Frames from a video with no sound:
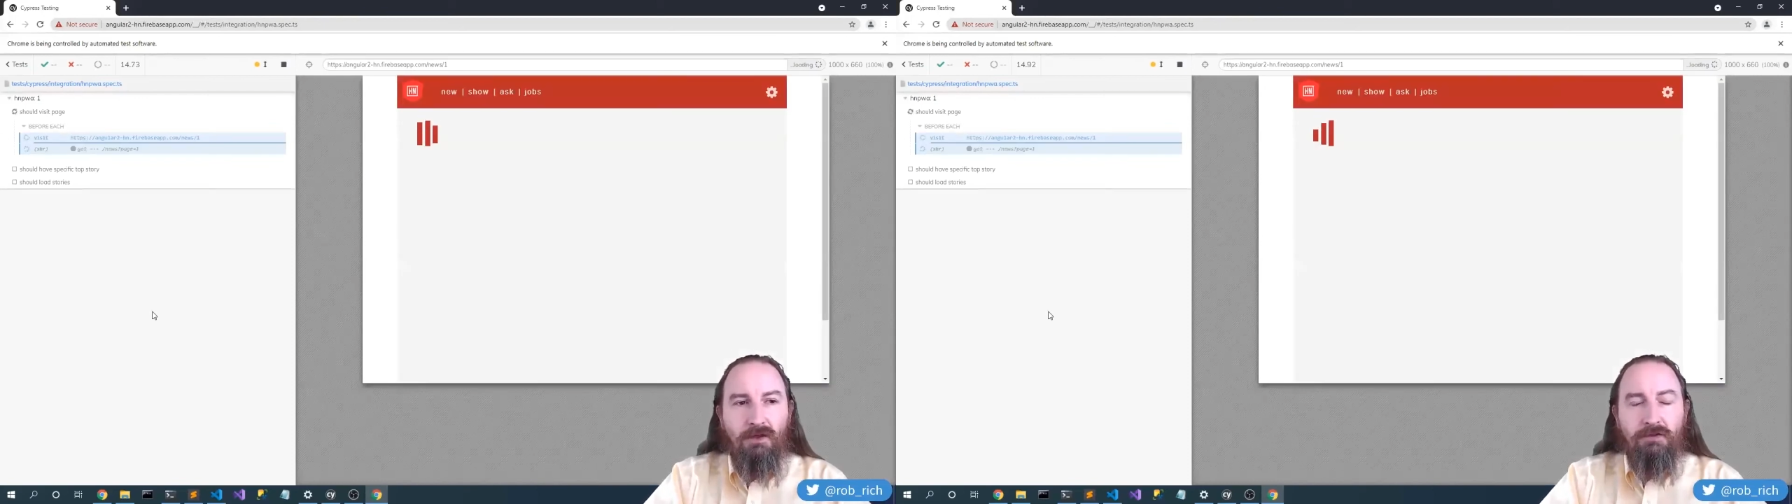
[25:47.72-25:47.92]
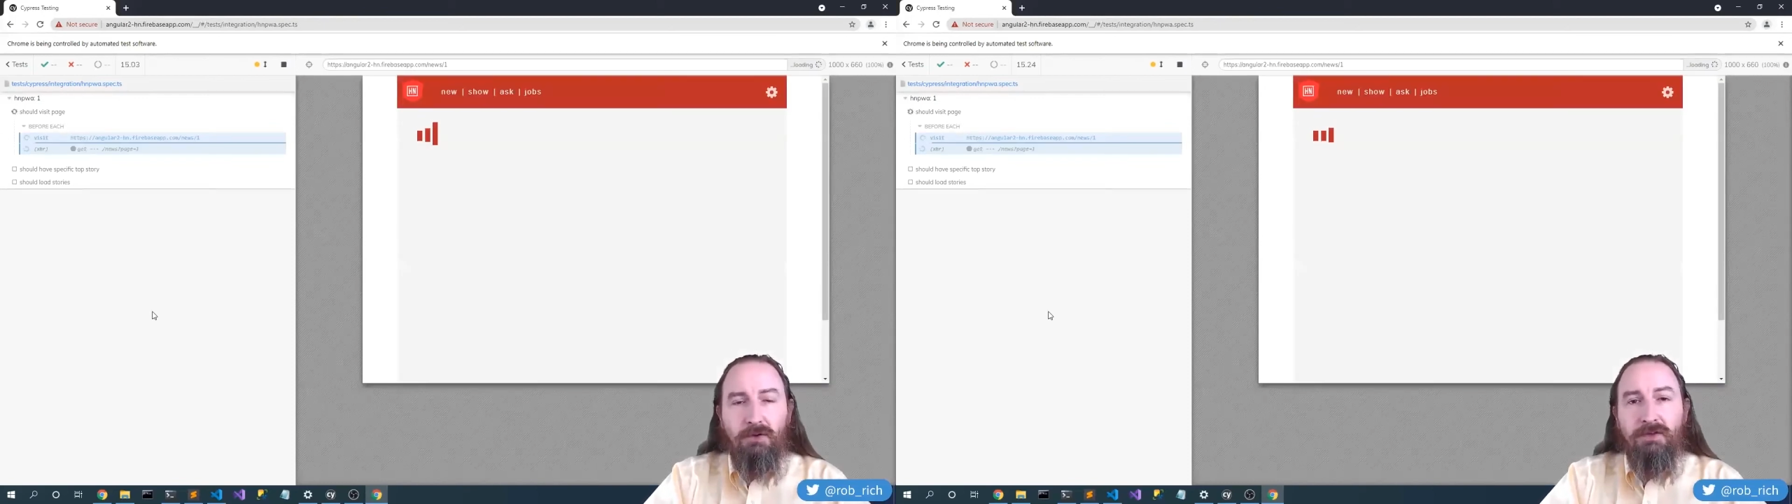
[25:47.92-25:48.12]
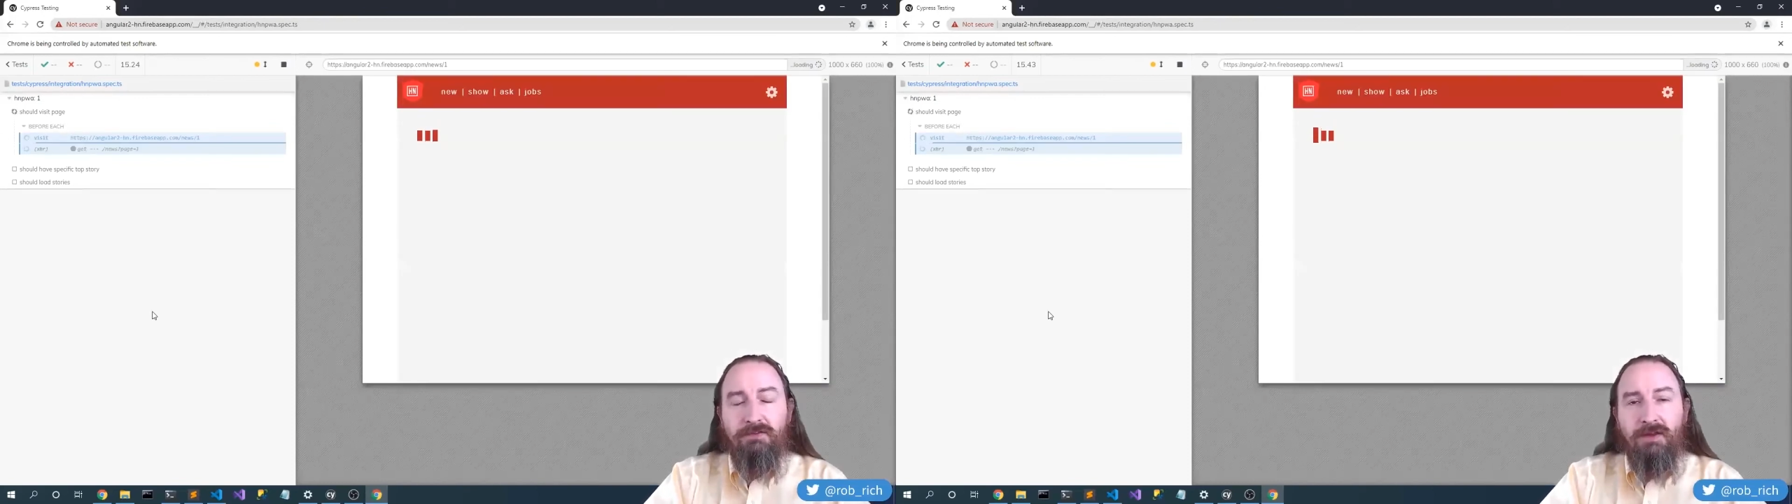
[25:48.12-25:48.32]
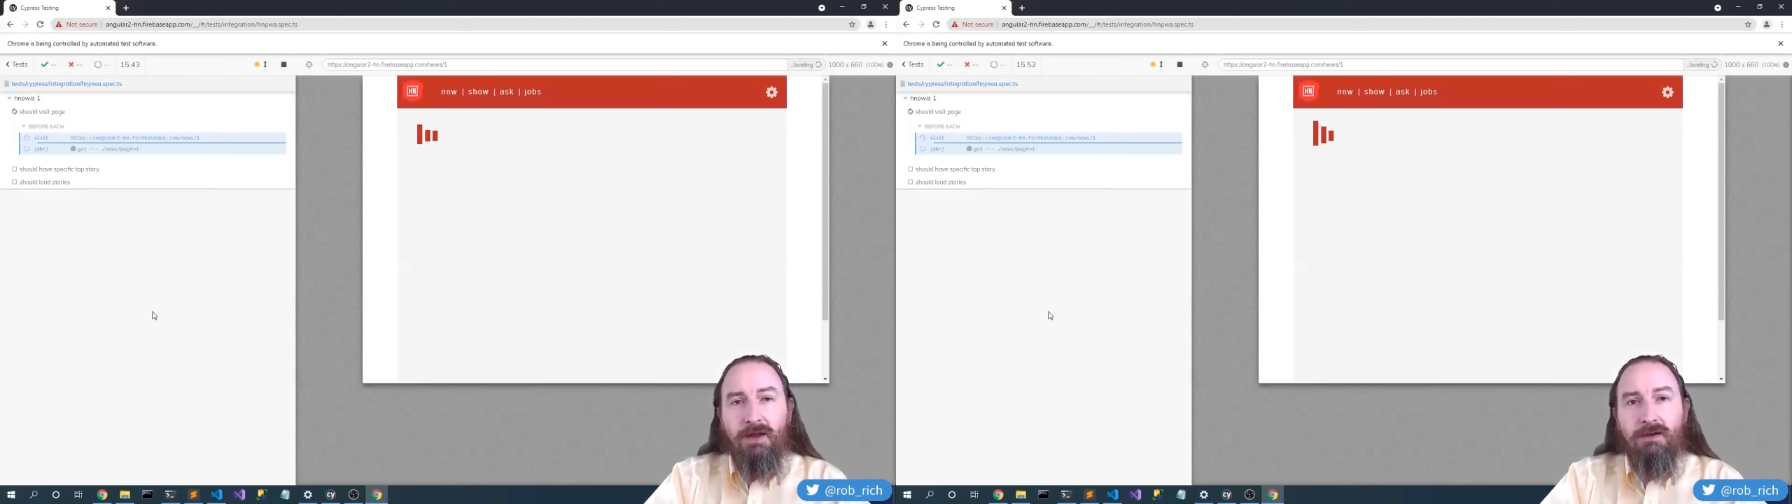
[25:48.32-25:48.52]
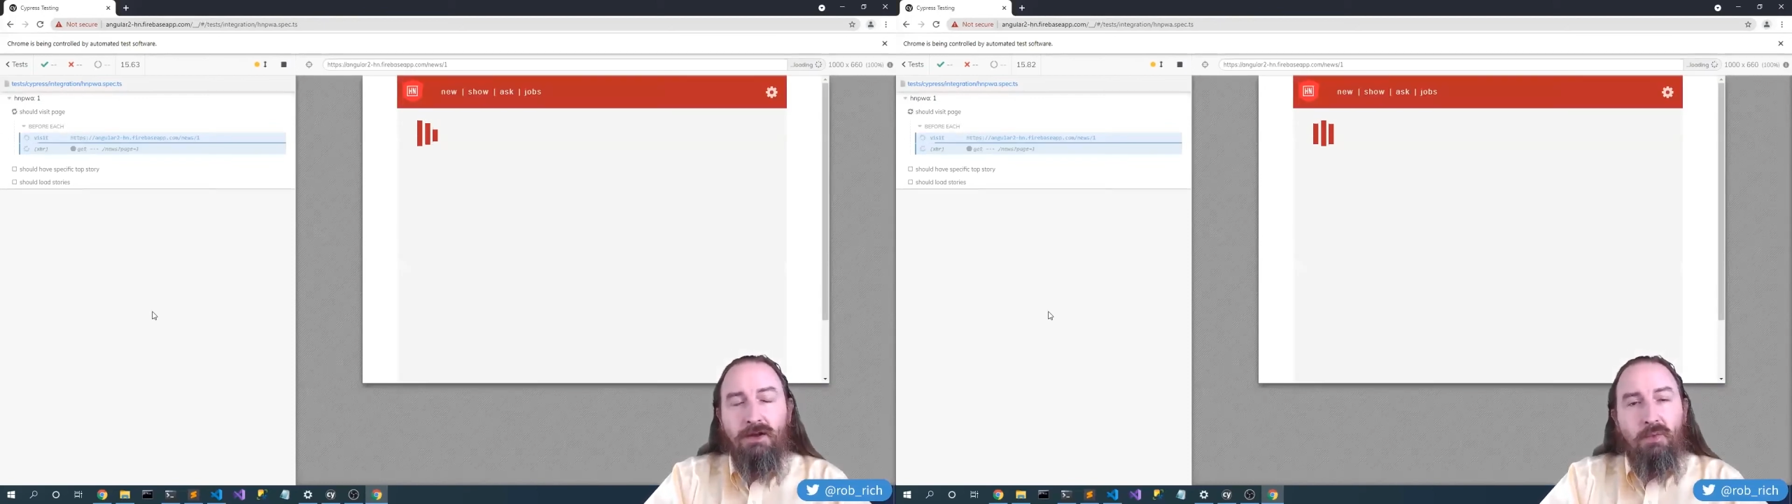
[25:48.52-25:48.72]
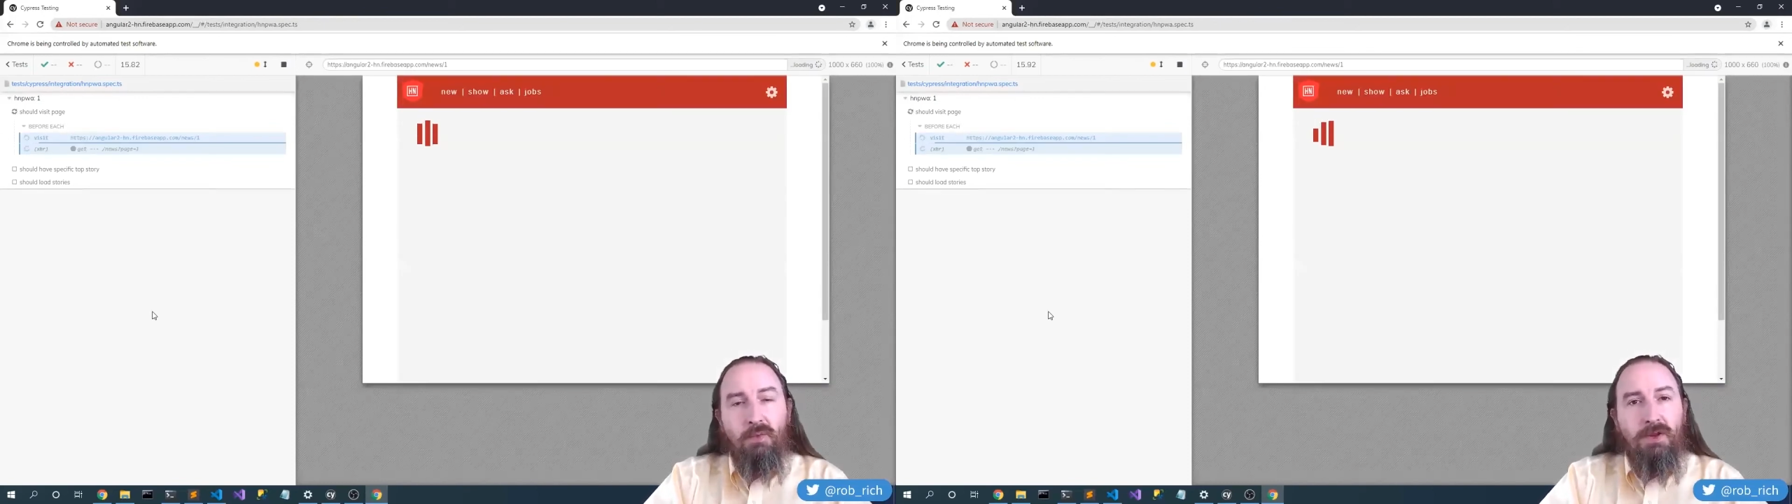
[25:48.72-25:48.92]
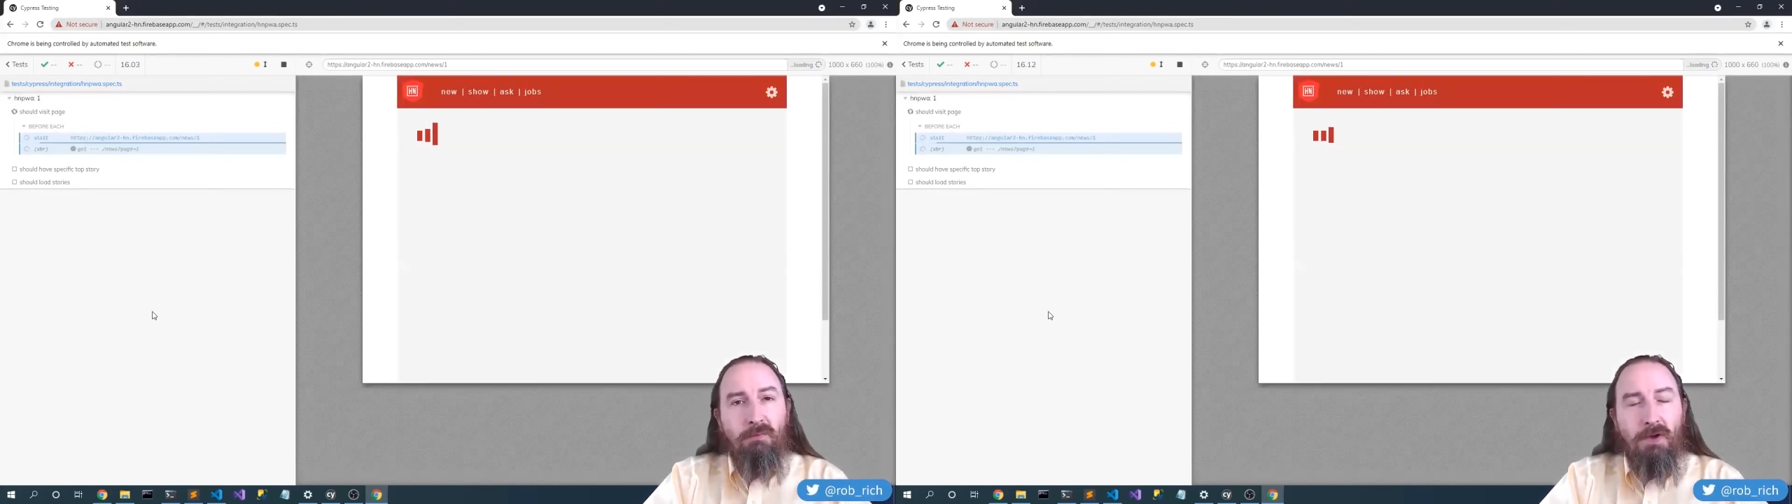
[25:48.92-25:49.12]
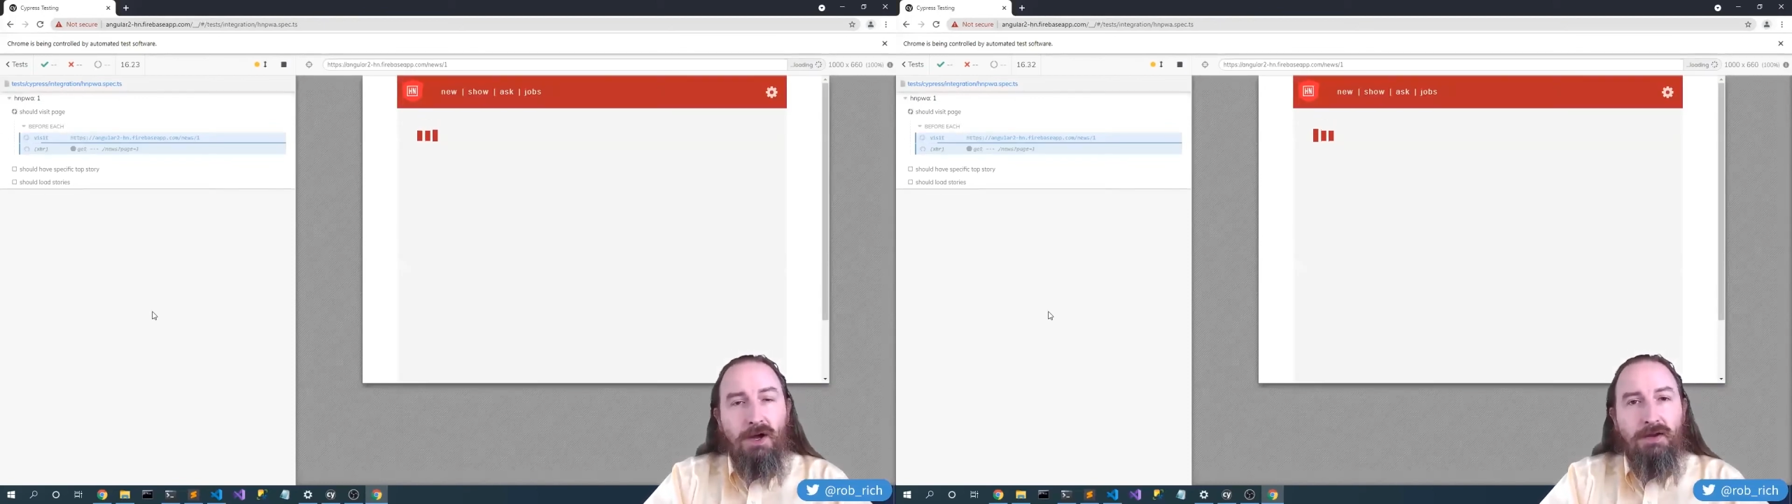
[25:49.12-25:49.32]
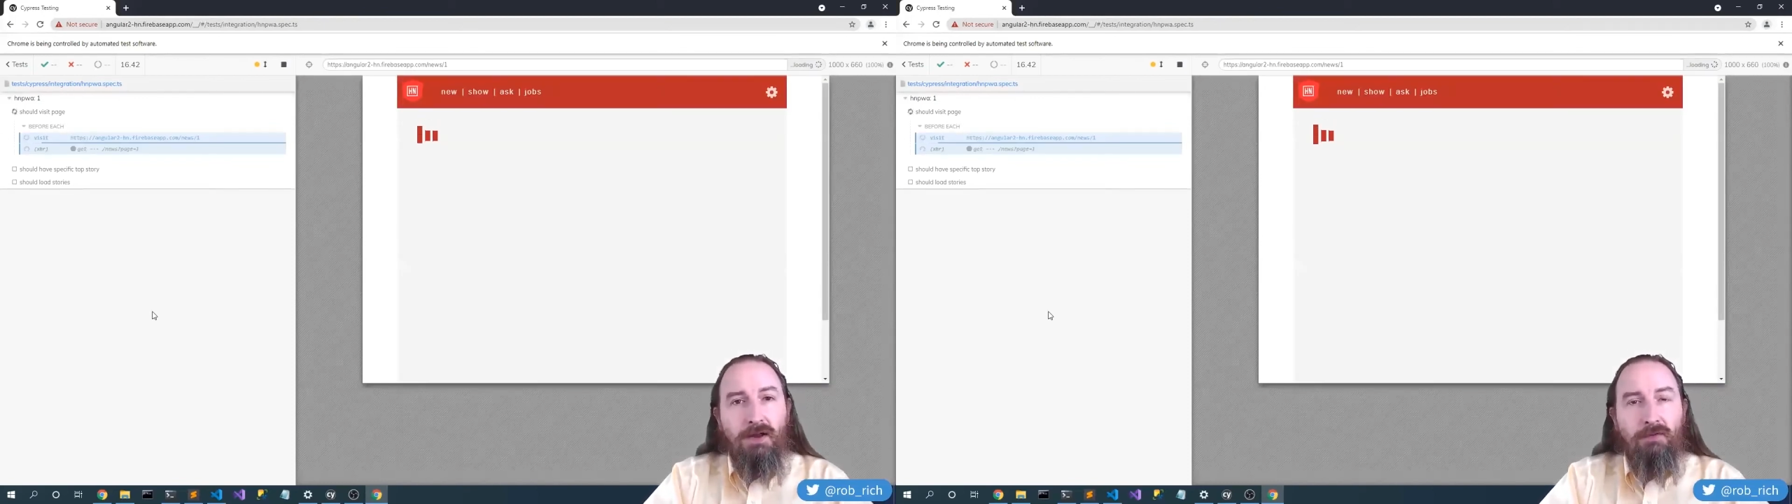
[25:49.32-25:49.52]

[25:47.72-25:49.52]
So instead, we can mock